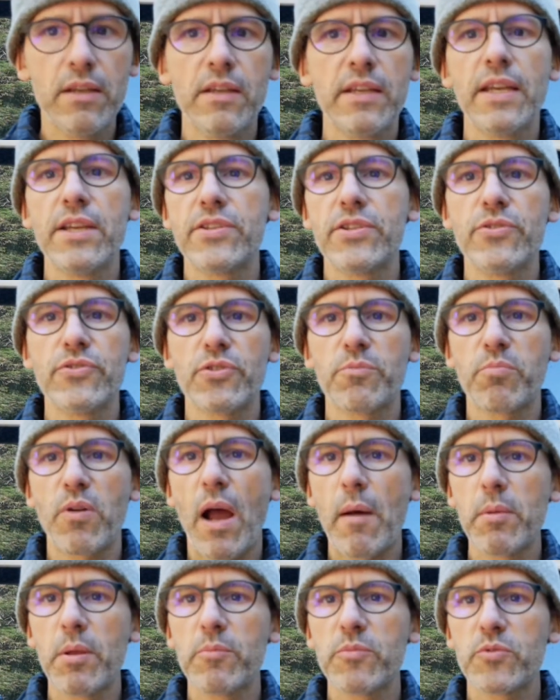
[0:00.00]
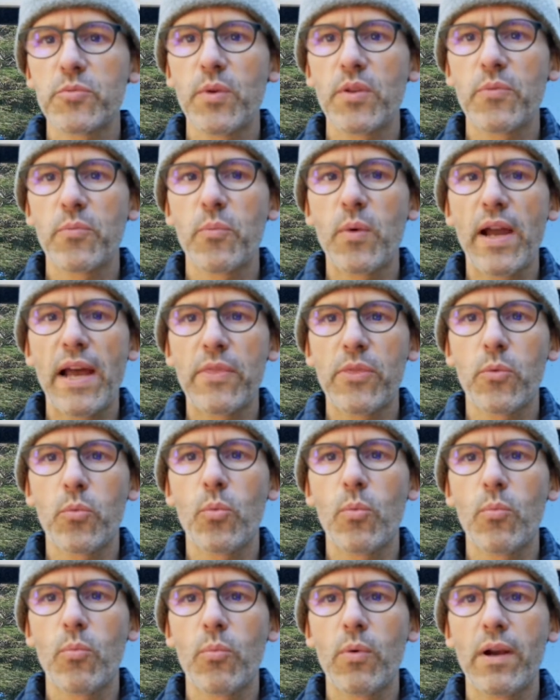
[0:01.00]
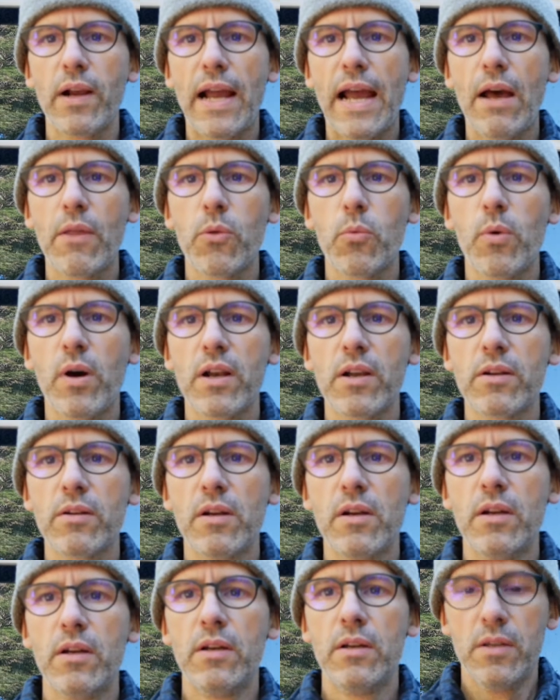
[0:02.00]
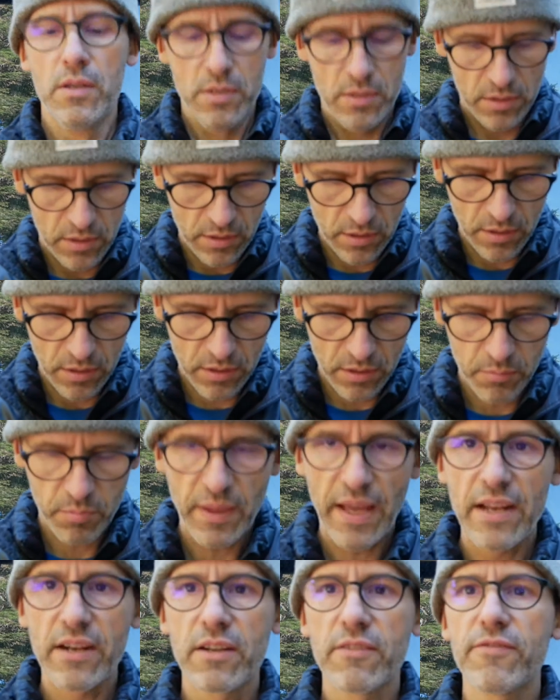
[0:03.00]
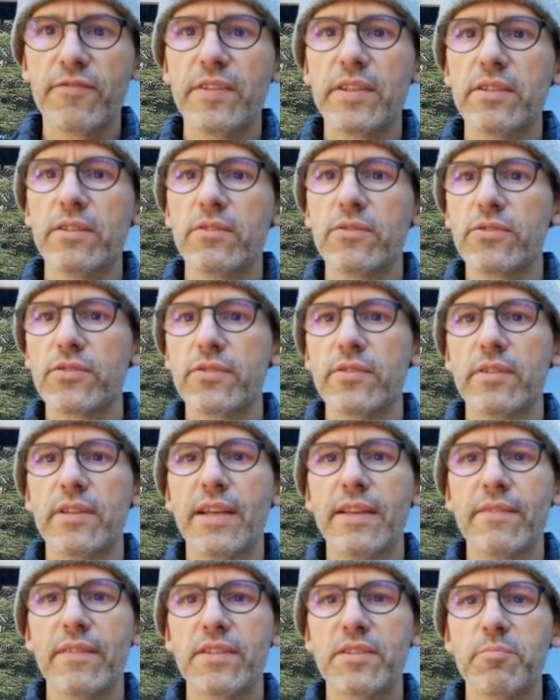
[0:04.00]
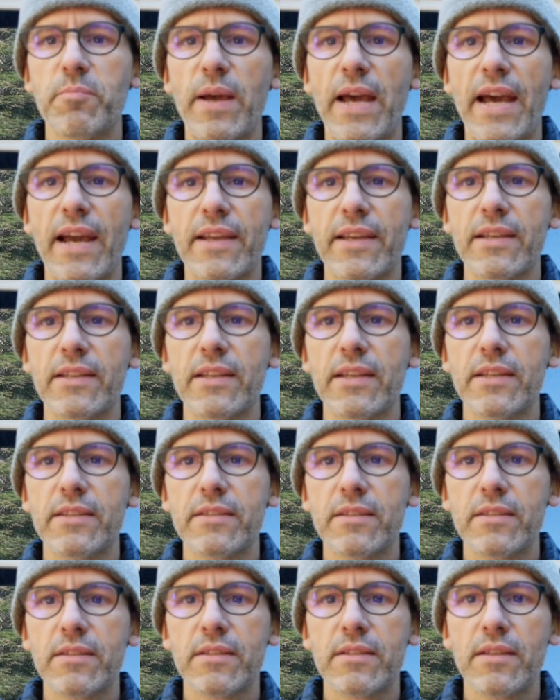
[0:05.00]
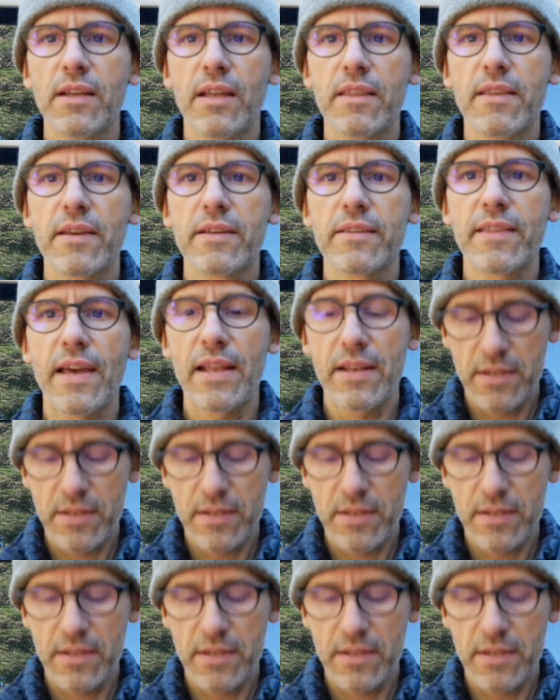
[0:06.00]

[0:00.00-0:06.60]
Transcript: issues or problems with how the water the bladder feels in this pack. I think that